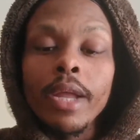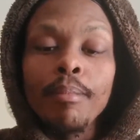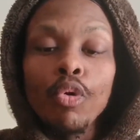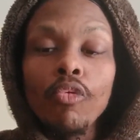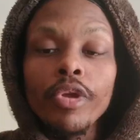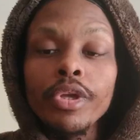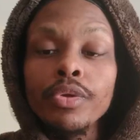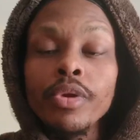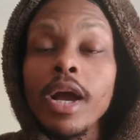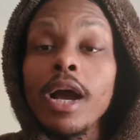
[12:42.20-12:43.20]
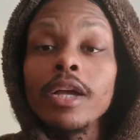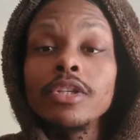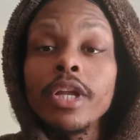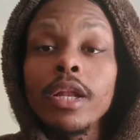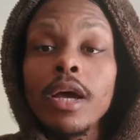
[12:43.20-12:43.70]
a movie you
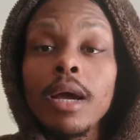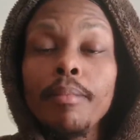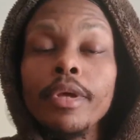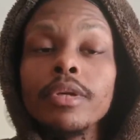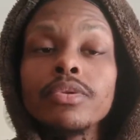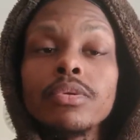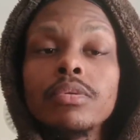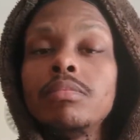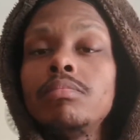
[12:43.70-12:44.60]
guys cannot miss.